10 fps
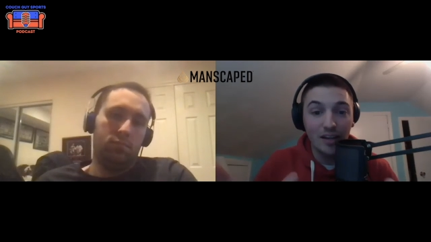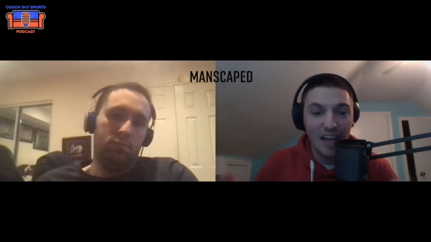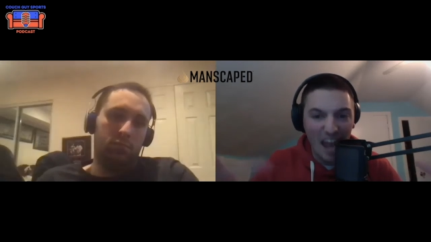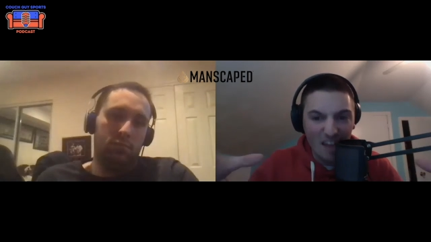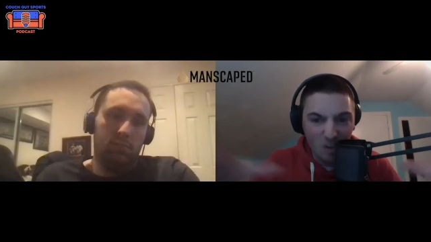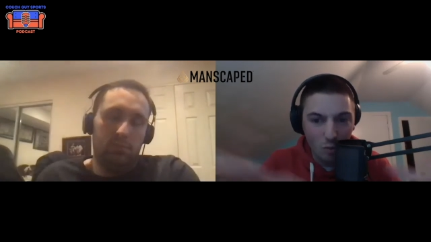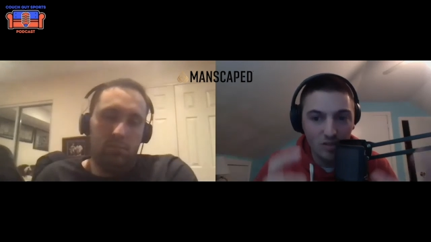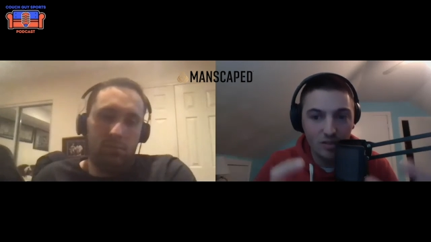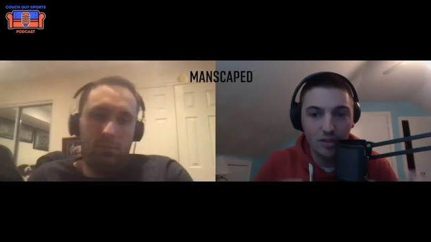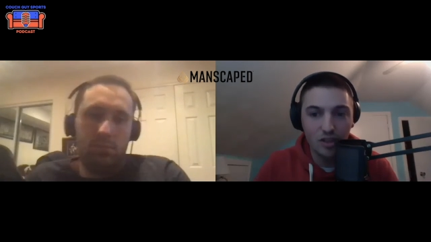Speaker 1: Everyone's
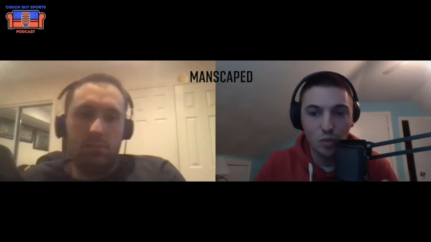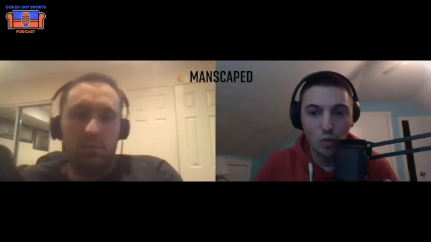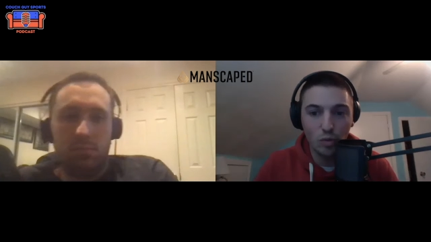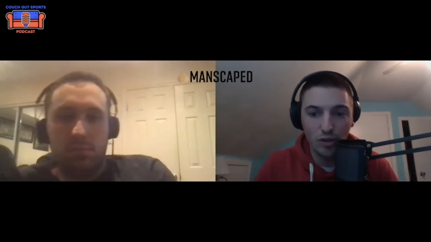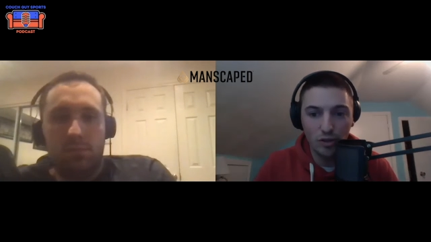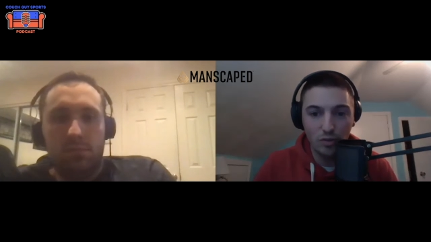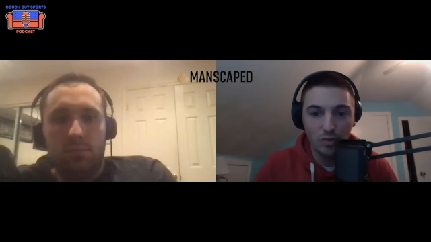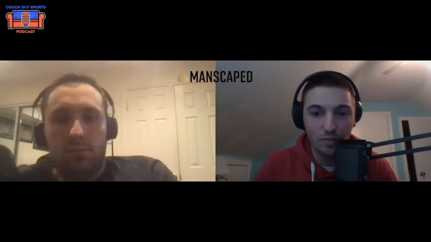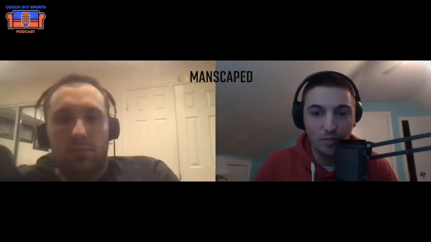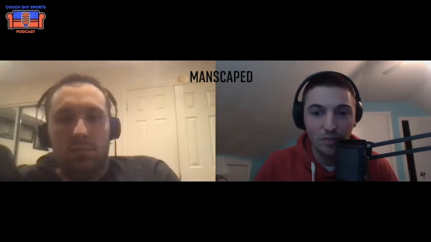going to swarm on you.
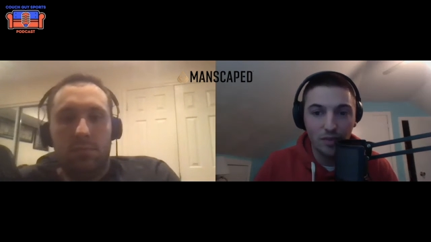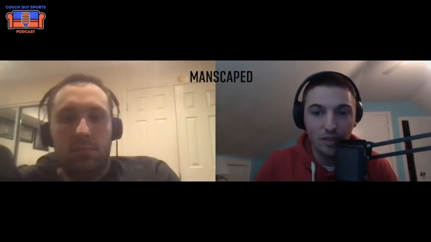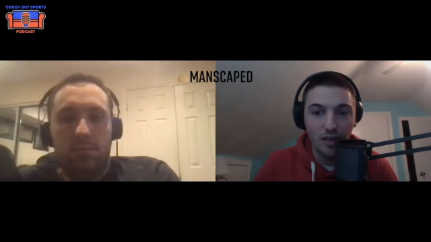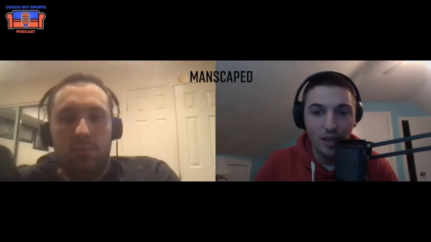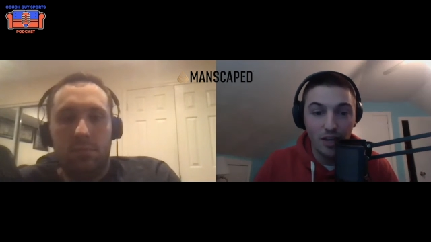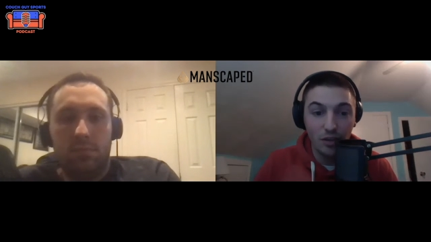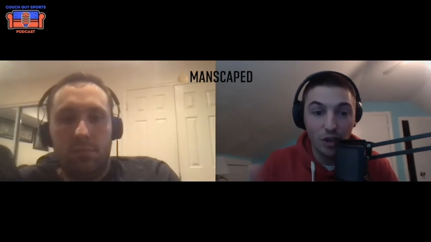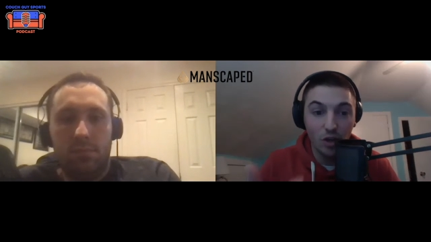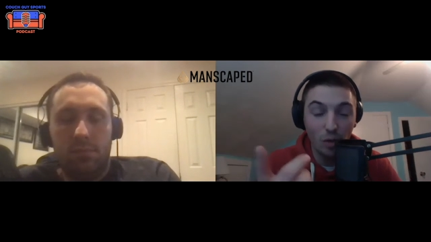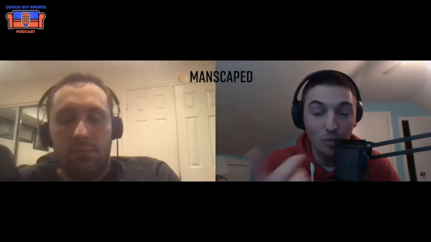Either you
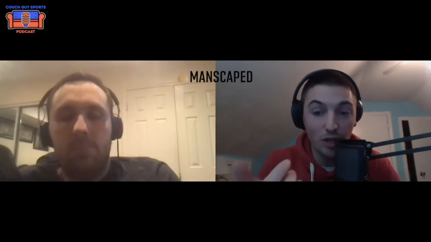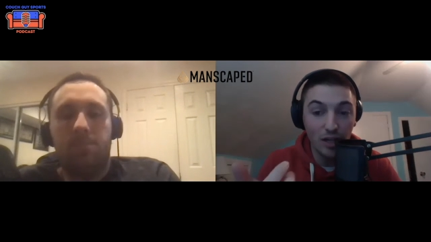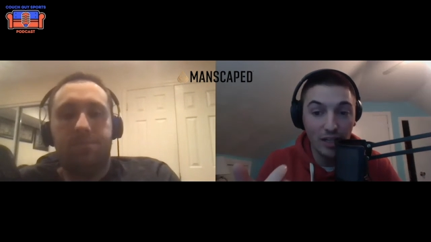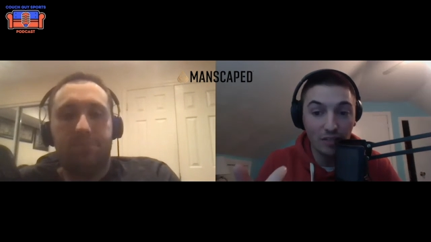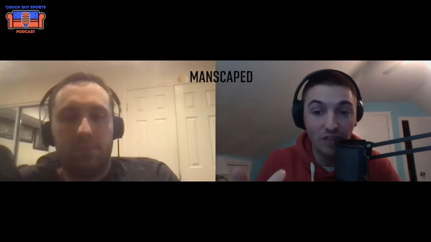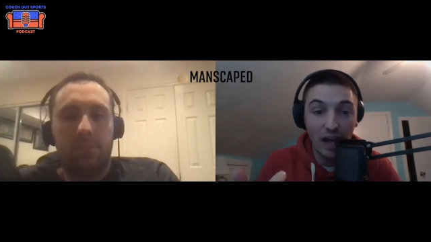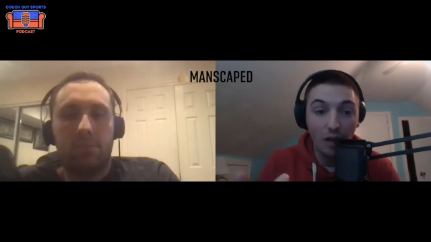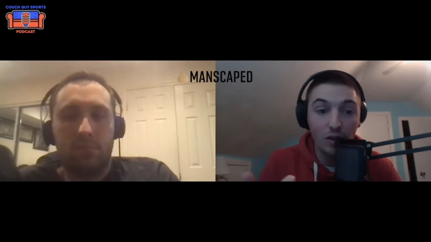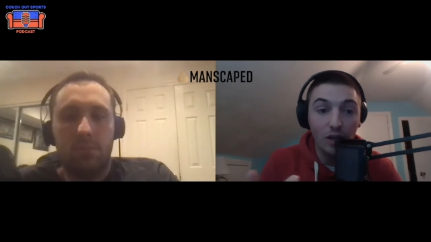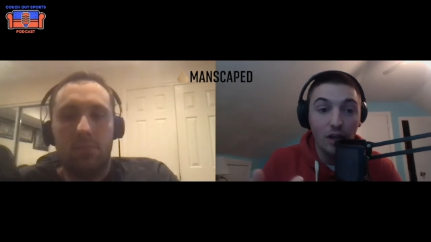go up and try to get the
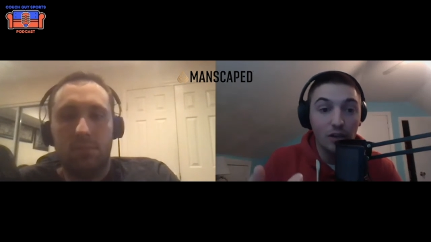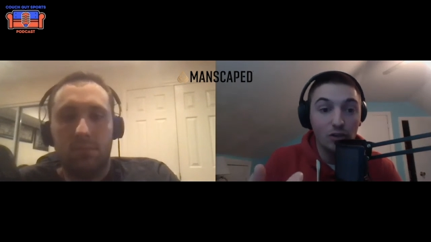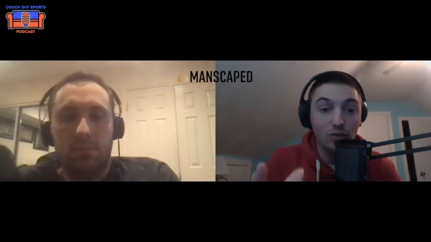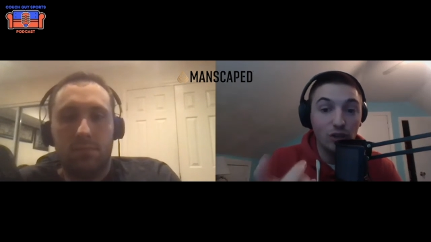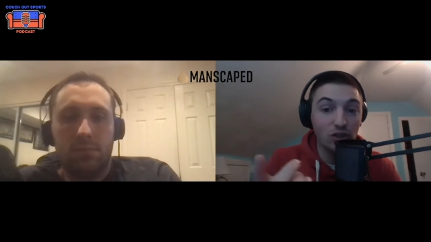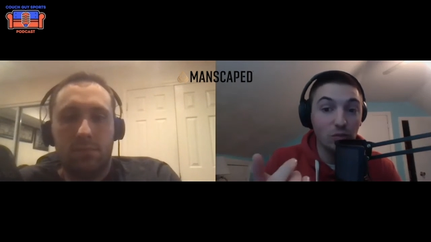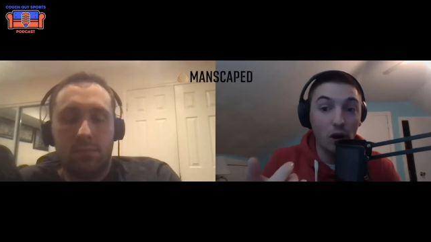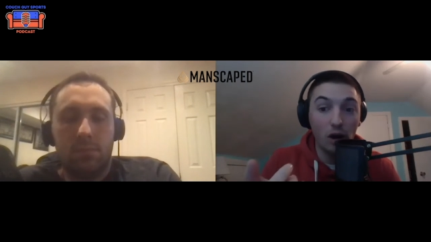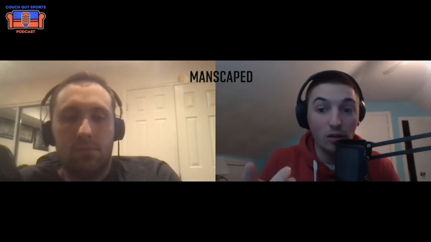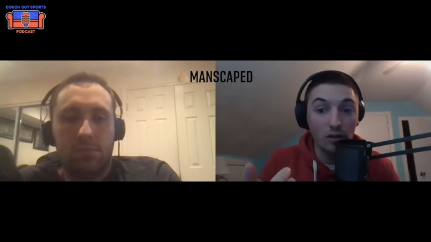foul, you dish the
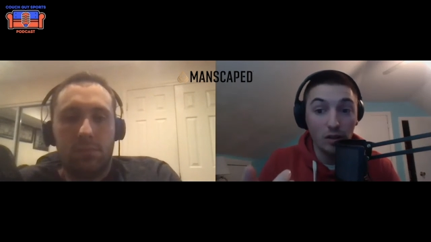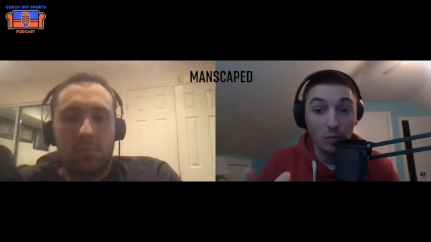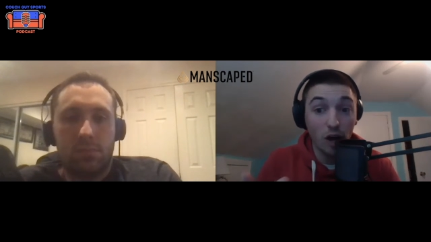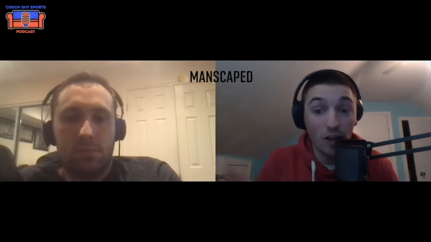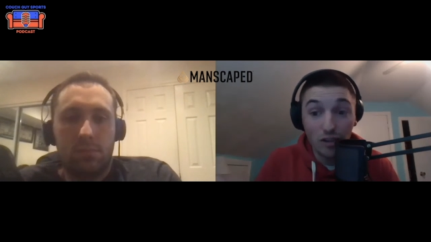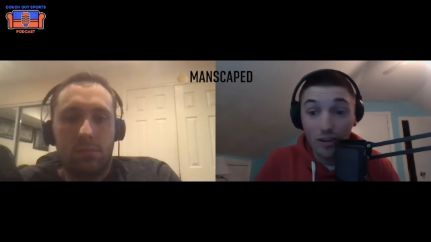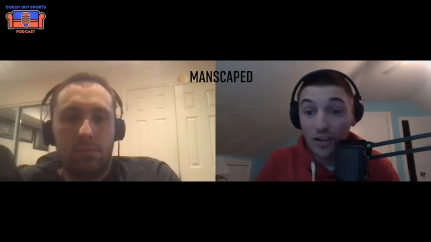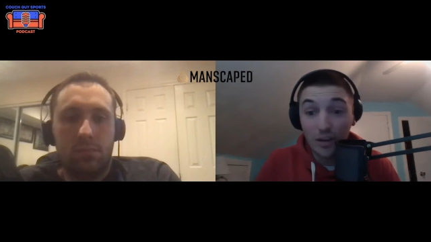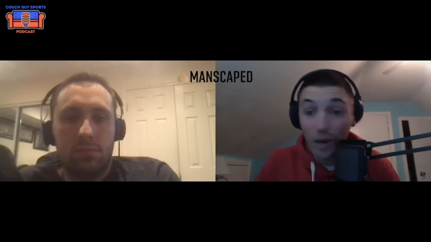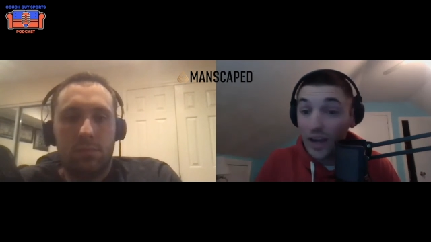ball. LeBron's good at
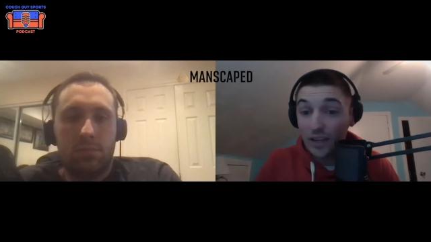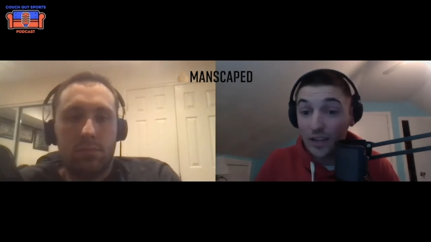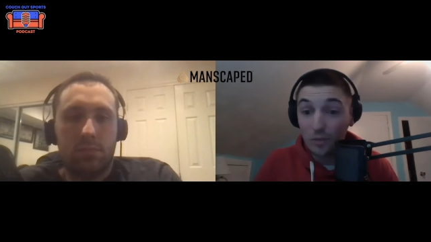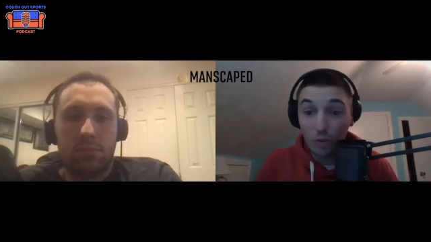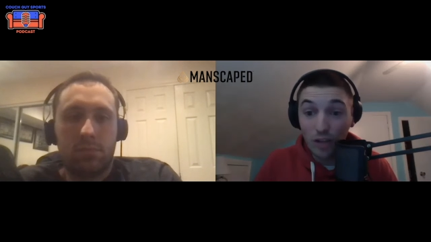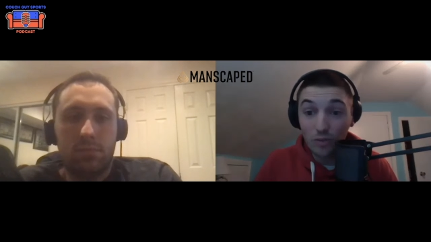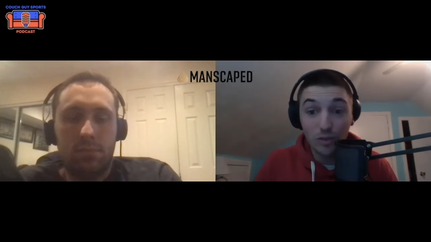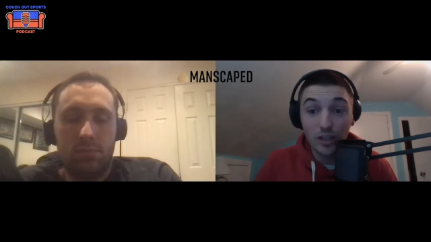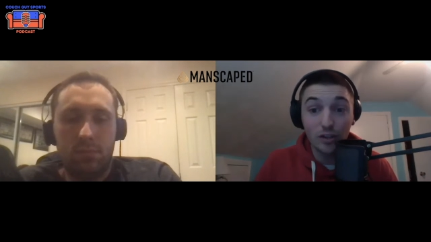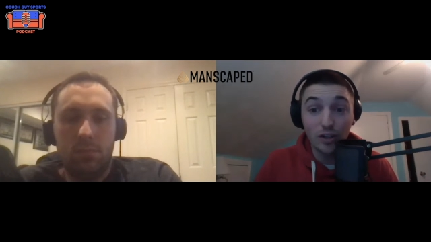it, right? Like, LeBron's
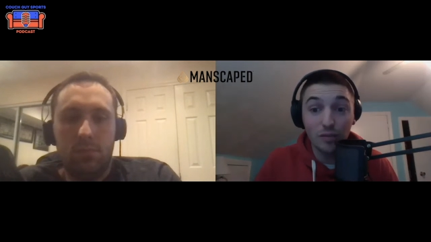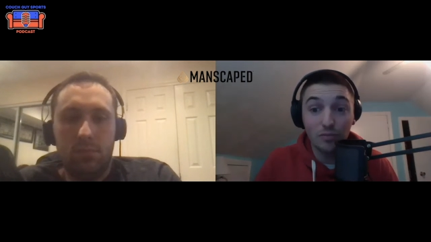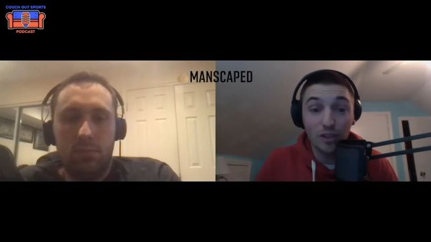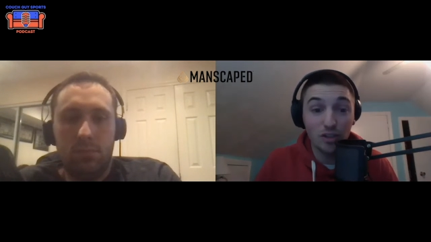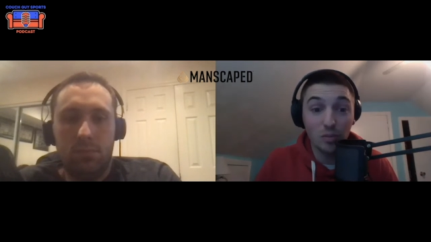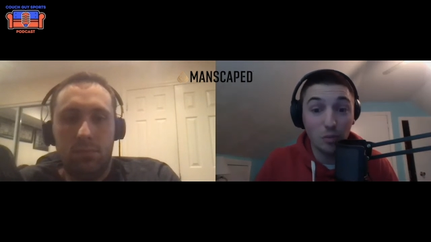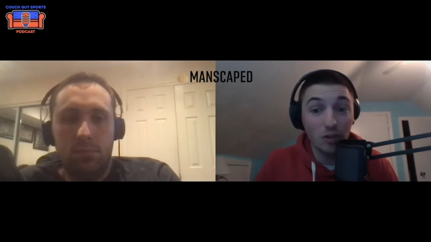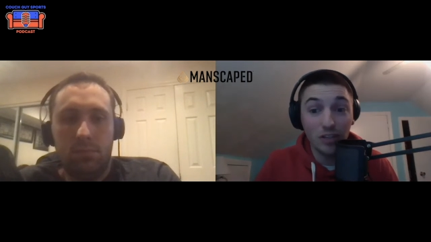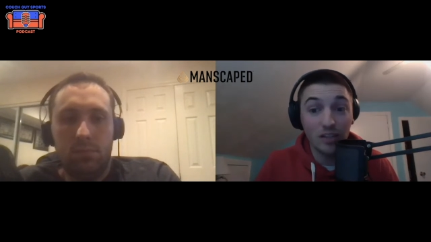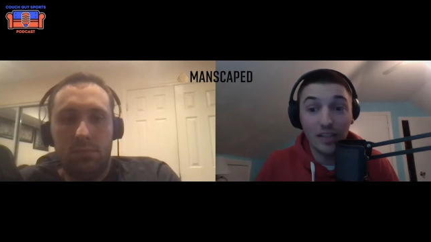really good at dishing the ball at
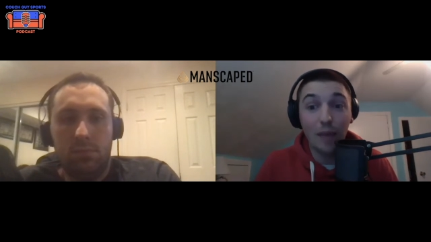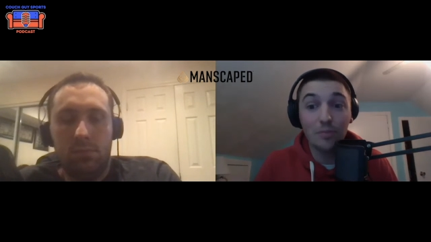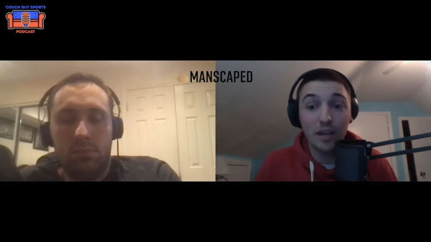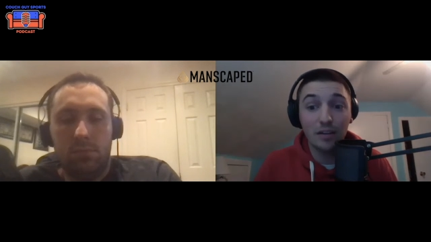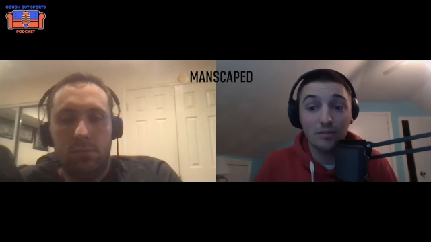the end of the games now.